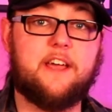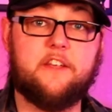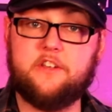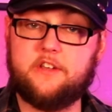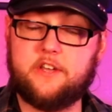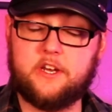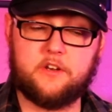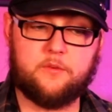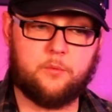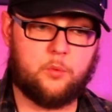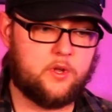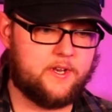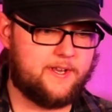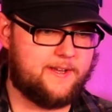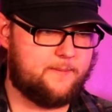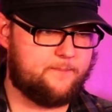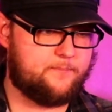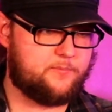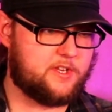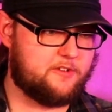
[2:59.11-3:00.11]
You're going to want
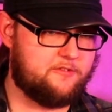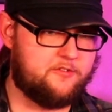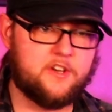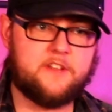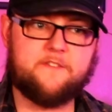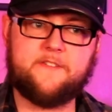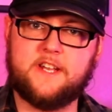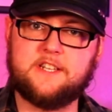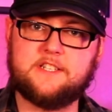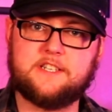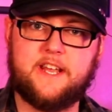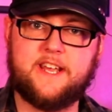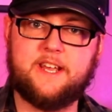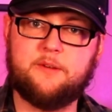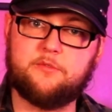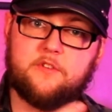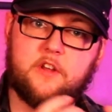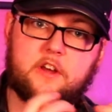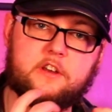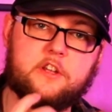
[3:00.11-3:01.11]
it fully ventilated
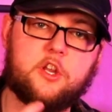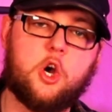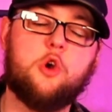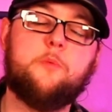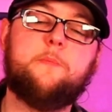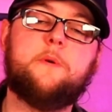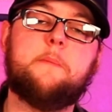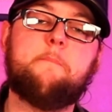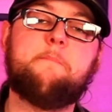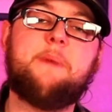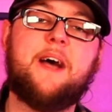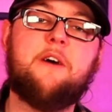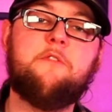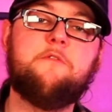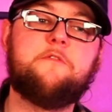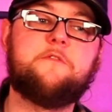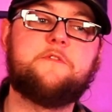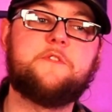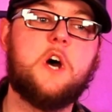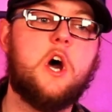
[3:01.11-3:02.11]
with like an open
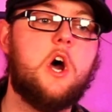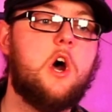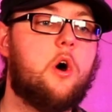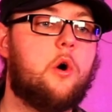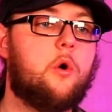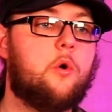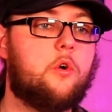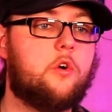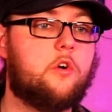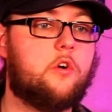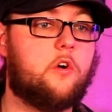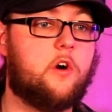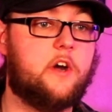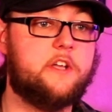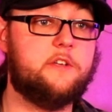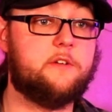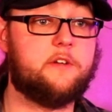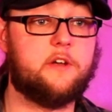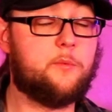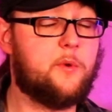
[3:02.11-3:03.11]
mouth, or are
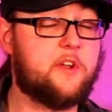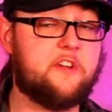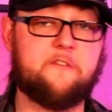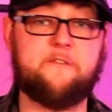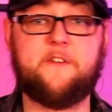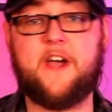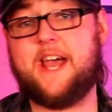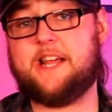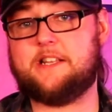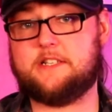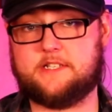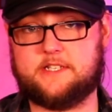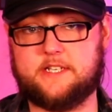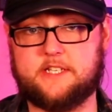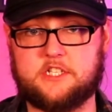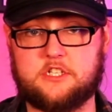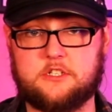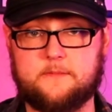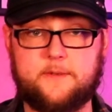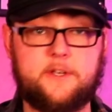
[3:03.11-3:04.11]
you going to want a fan
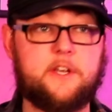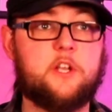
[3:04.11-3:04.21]
system? You're